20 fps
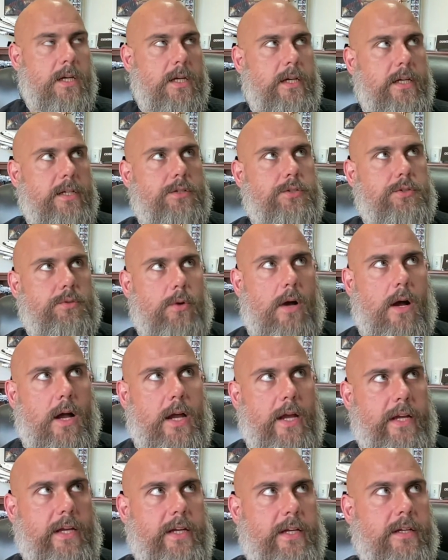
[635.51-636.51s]
is
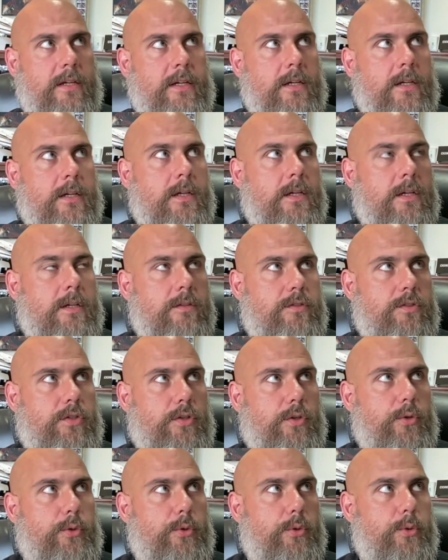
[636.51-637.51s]
trying
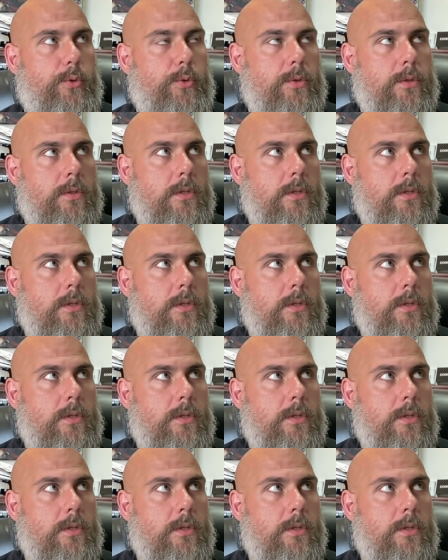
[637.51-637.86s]
to